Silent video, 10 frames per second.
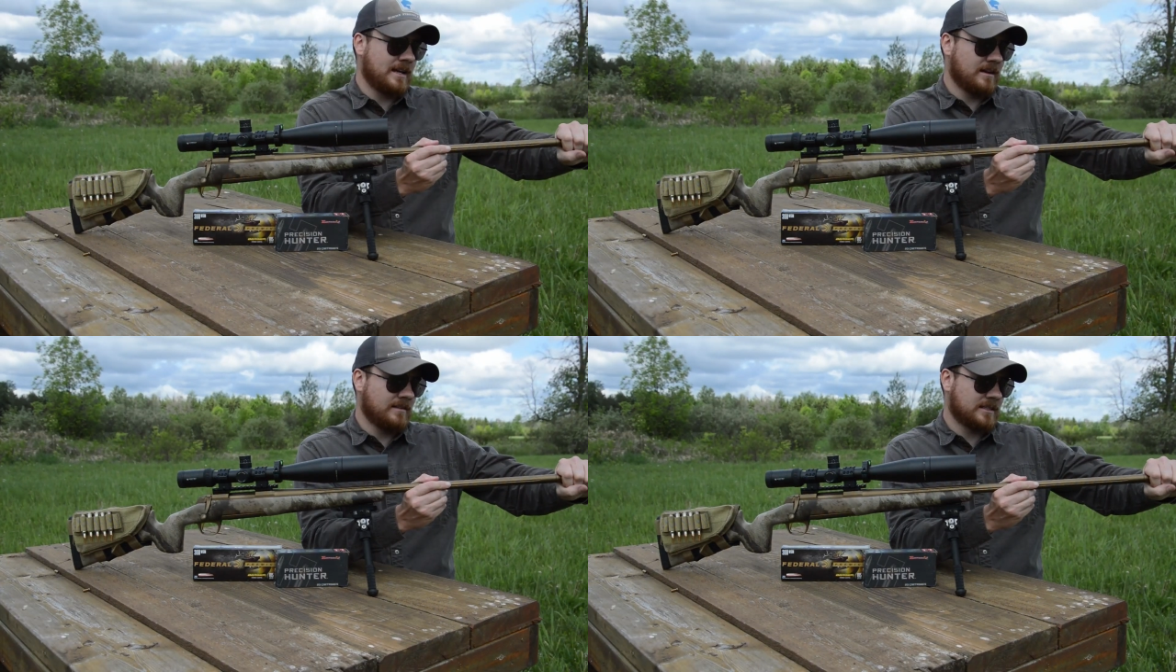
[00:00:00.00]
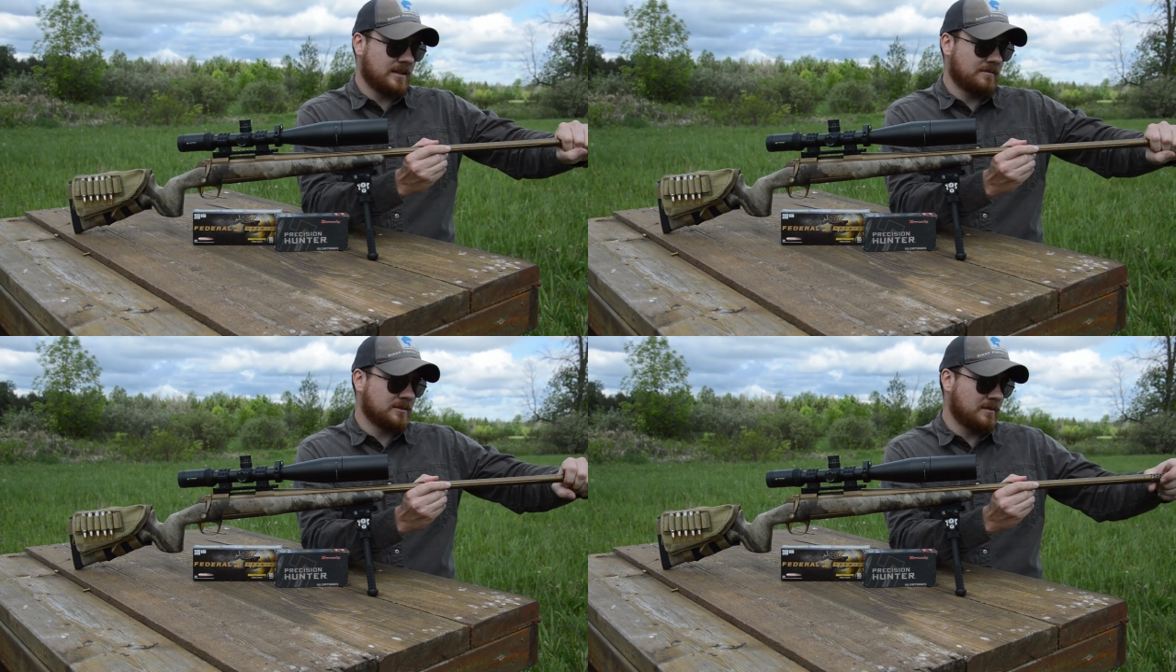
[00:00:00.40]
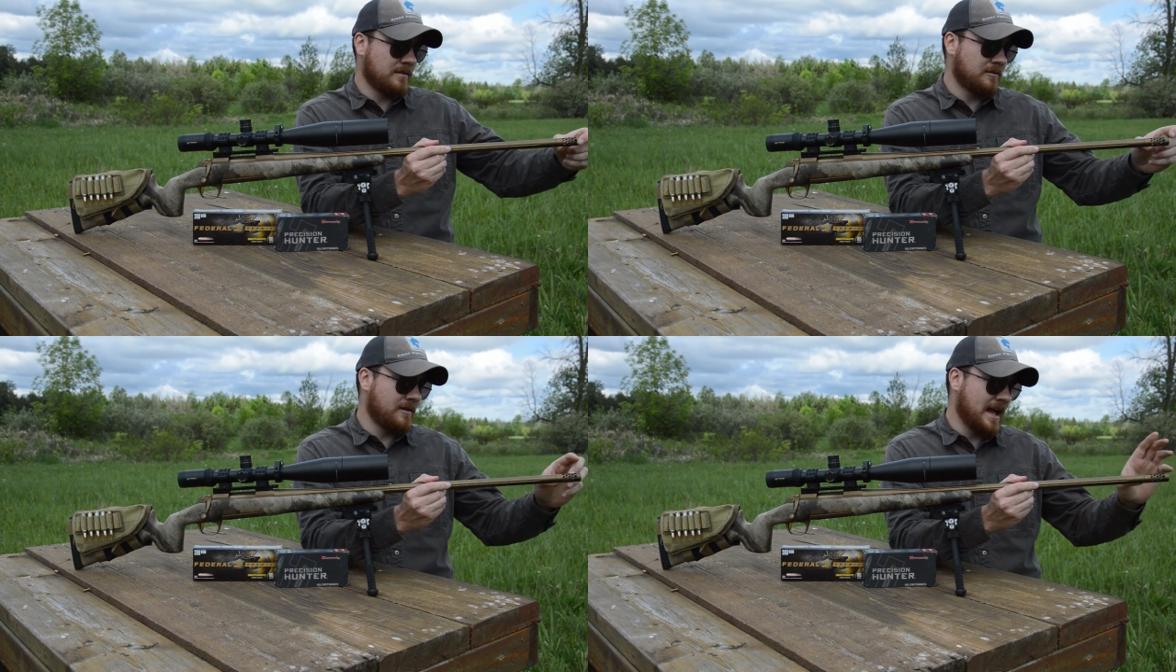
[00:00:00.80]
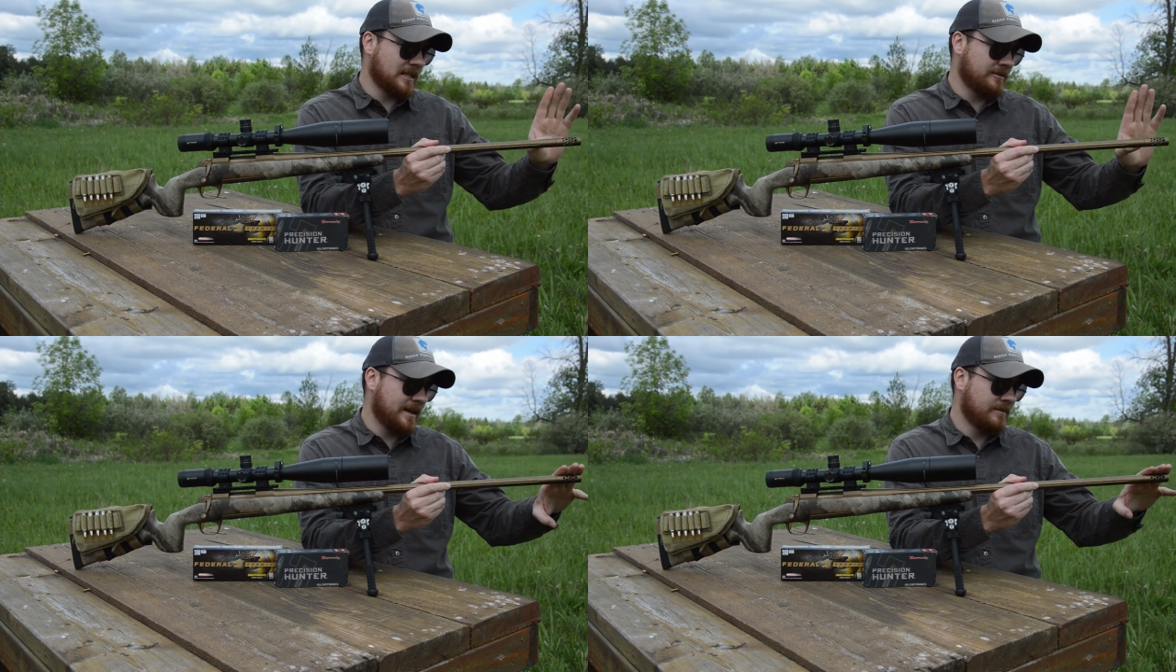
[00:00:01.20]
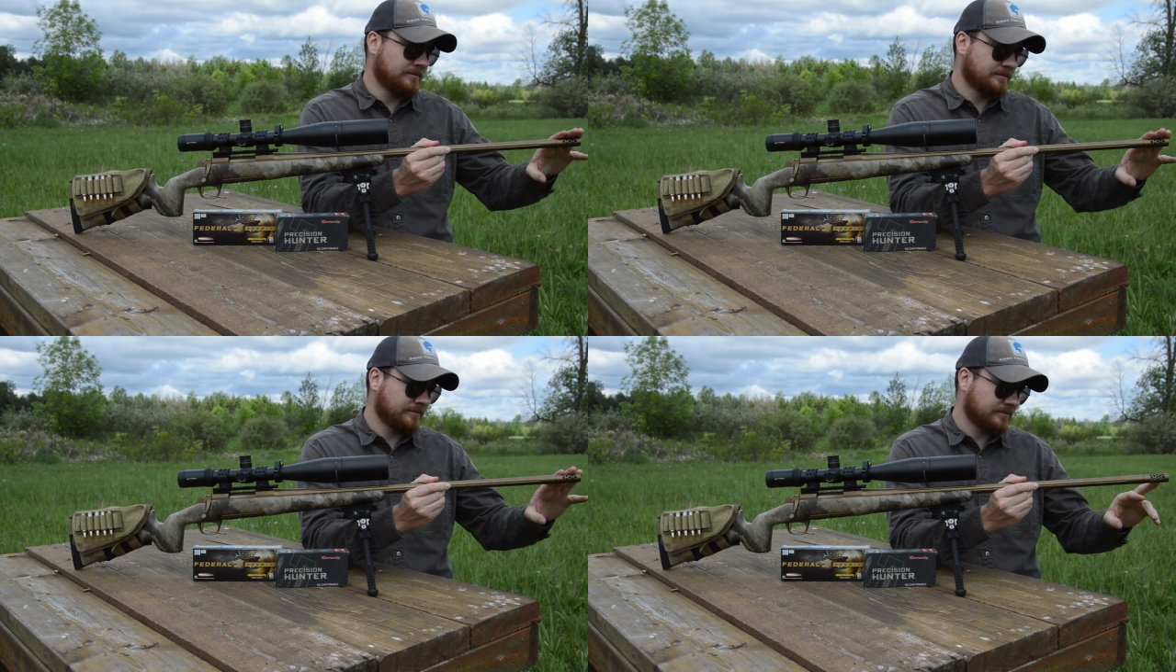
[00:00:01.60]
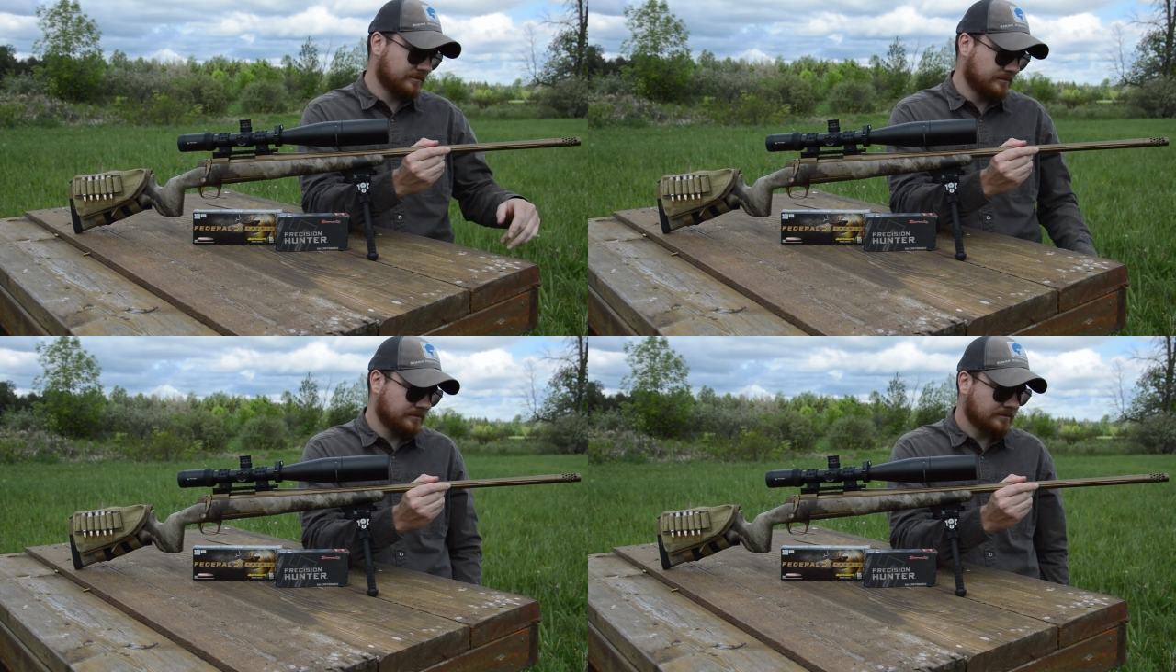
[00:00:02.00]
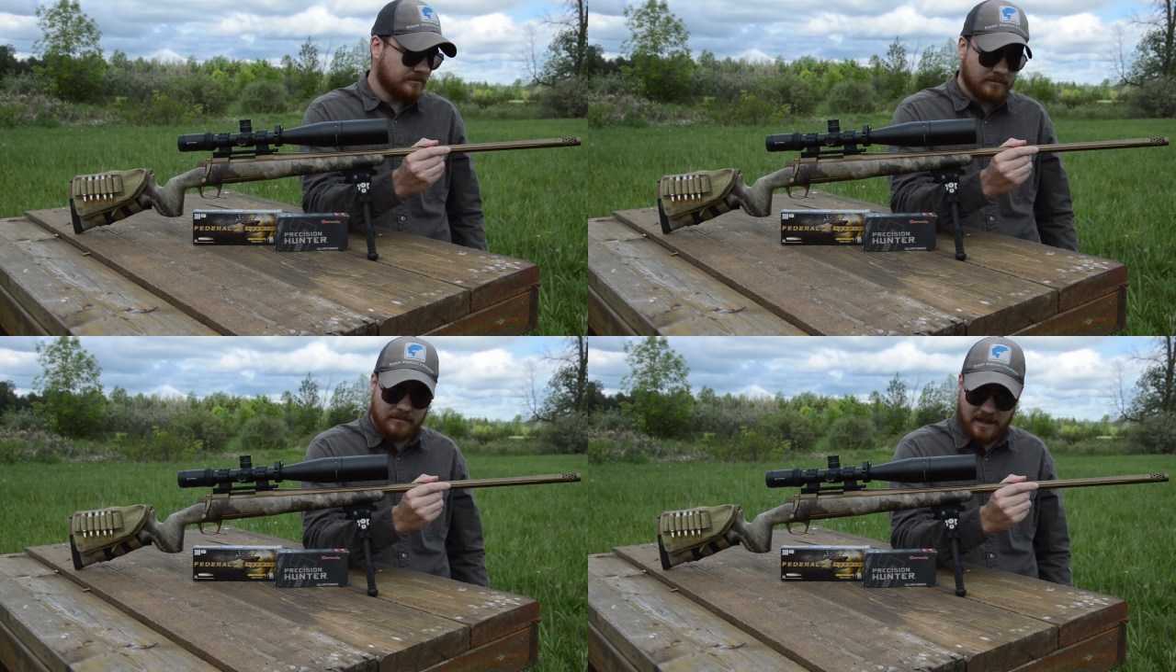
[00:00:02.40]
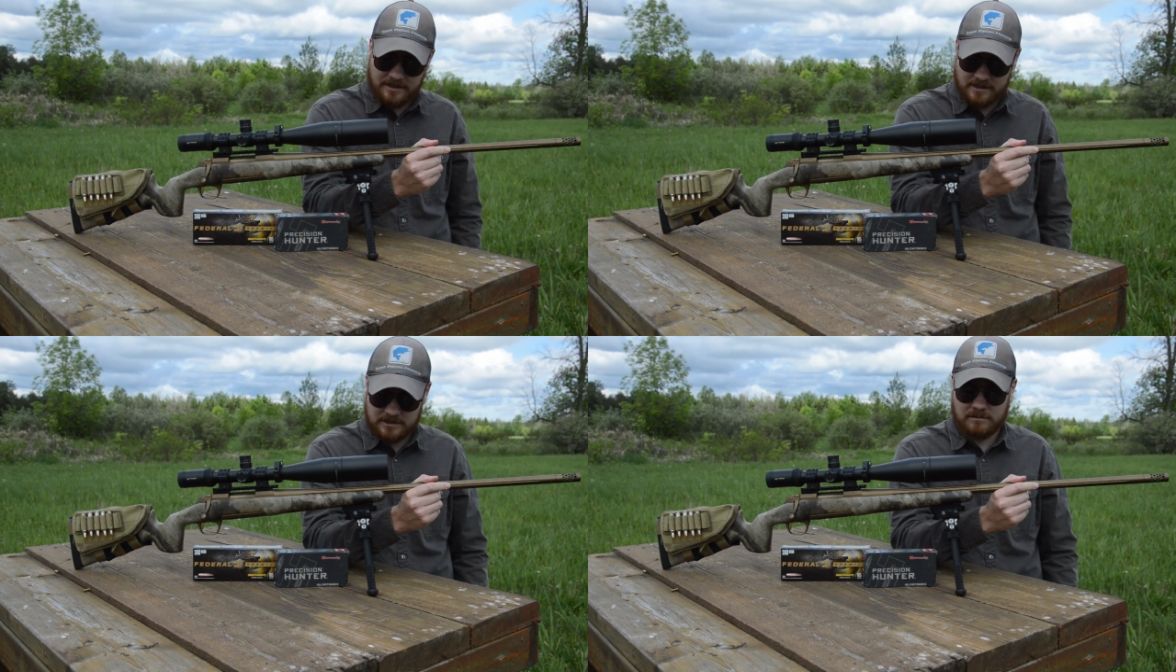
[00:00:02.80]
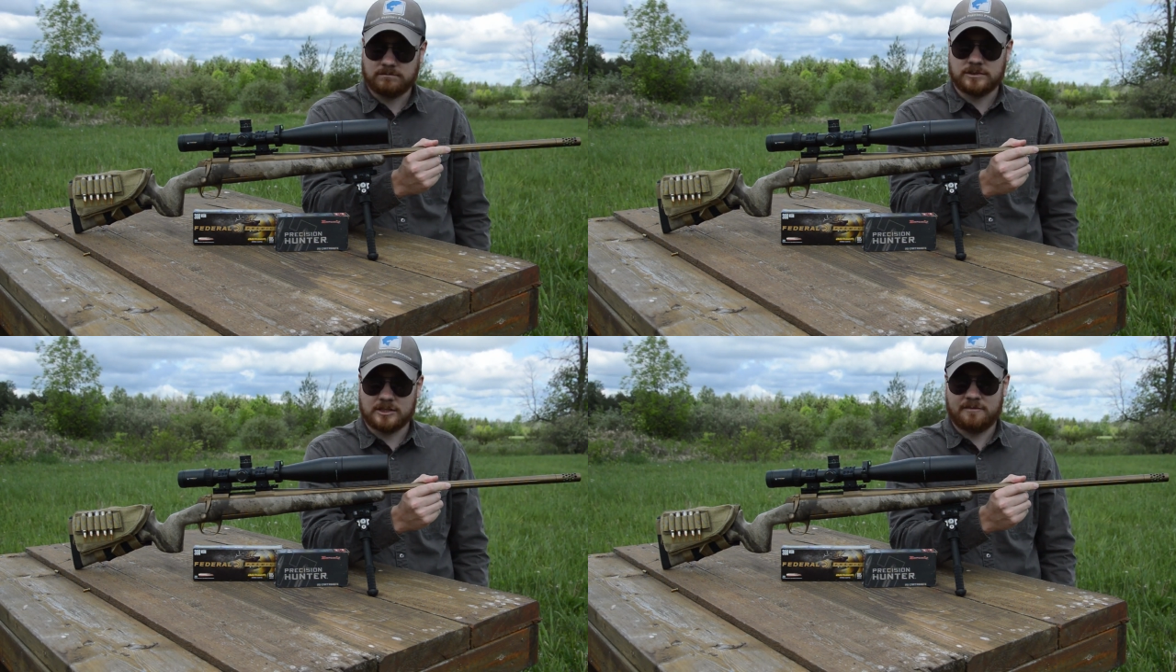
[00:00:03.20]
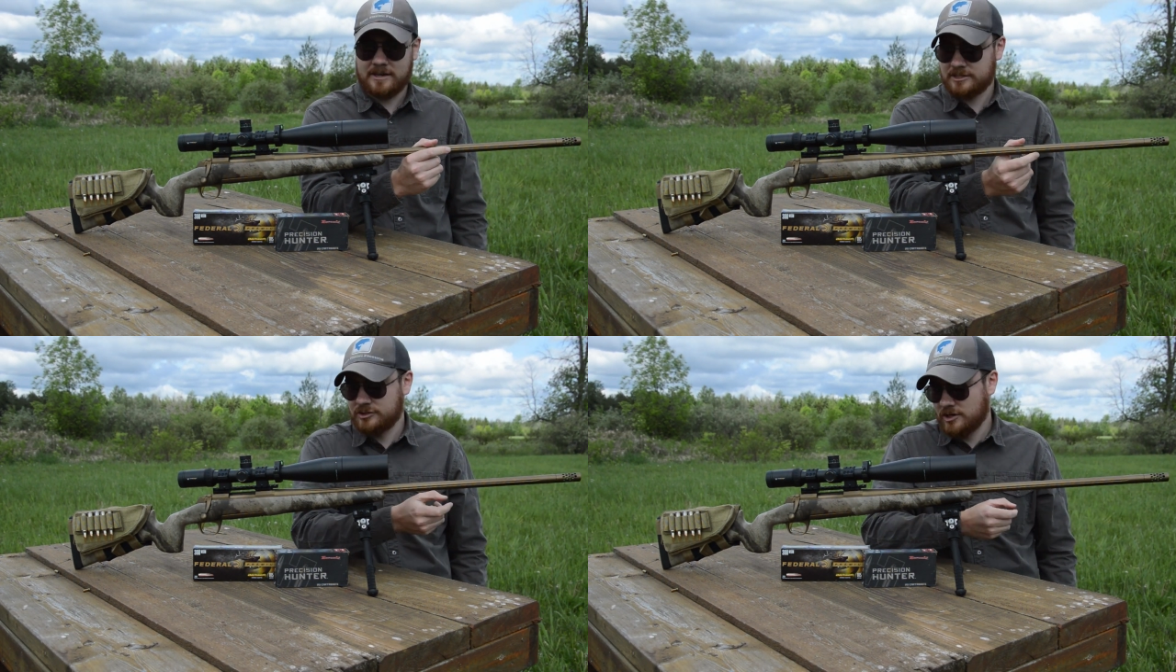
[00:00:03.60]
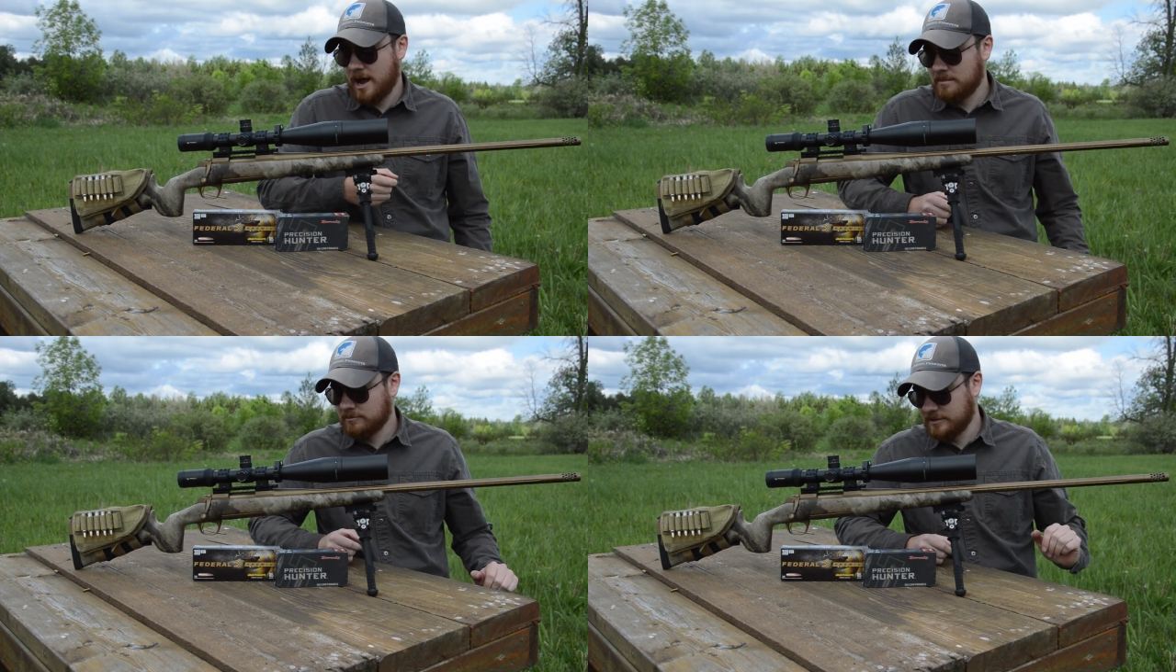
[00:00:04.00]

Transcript: here. This comes from the factory. It does a sufficient job of